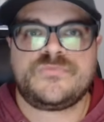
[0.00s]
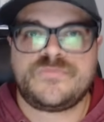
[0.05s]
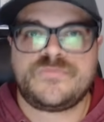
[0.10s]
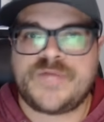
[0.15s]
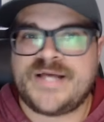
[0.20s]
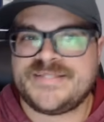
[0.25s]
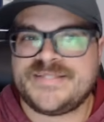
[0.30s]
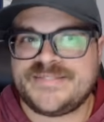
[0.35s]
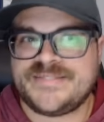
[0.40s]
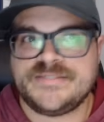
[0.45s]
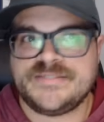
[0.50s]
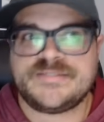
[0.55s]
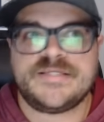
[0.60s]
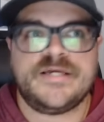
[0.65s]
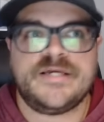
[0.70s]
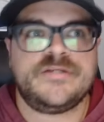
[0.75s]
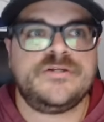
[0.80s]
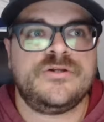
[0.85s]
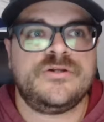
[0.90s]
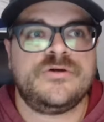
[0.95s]
As he
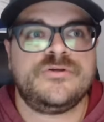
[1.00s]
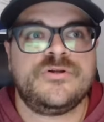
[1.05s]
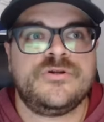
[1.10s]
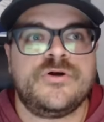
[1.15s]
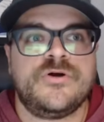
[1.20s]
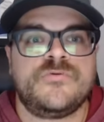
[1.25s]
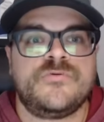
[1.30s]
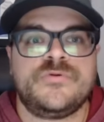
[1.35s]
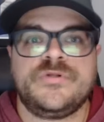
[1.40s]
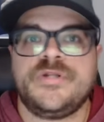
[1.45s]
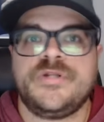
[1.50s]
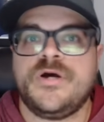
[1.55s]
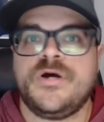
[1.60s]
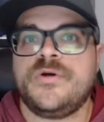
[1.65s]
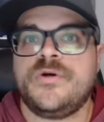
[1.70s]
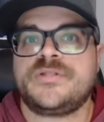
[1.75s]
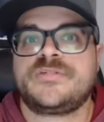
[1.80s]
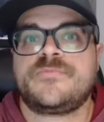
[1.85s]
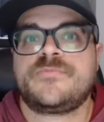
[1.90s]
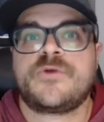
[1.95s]
said, you know, you don't really know
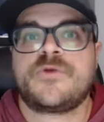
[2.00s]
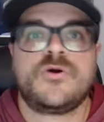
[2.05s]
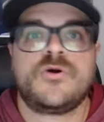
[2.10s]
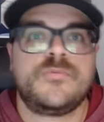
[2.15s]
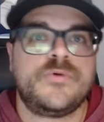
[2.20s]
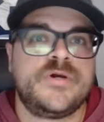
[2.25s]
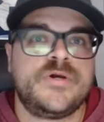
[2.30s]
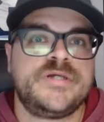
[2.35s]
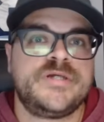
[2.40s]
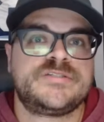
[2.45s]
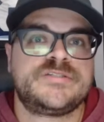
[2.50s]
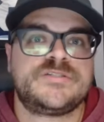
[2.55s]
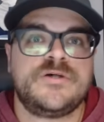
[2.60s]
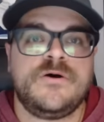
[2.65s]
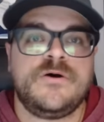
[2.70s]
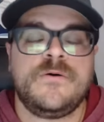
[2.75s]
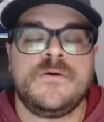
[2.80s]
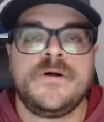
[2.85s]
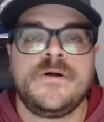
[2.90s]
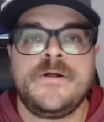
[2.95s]
what tomorrow brings.
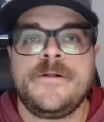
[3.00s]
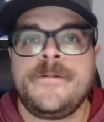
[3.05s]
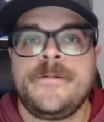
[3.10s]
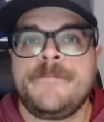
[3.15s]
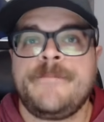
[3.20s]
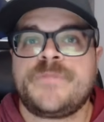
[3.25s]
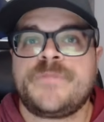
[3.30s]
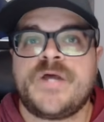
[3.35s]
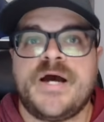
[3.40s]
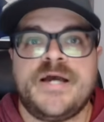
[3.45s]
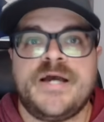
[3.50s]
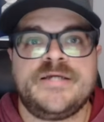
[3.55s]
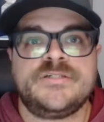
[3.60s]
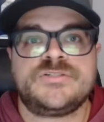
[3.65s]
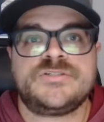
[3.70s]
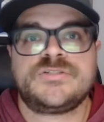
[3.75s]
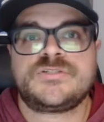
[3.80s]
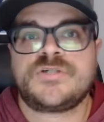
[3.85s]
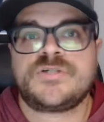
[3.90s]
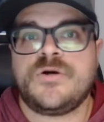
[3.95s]
So he's
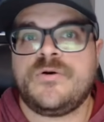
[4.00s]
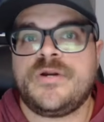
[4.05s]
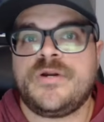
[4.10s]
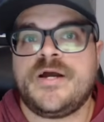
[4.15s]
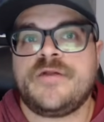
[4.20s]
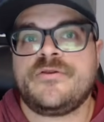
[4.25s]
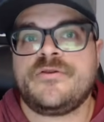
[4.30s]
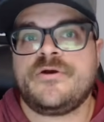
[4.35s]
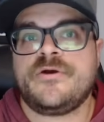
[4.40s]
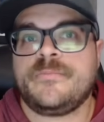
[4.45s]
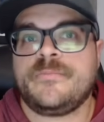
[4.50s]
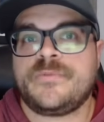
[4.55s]
just going out there and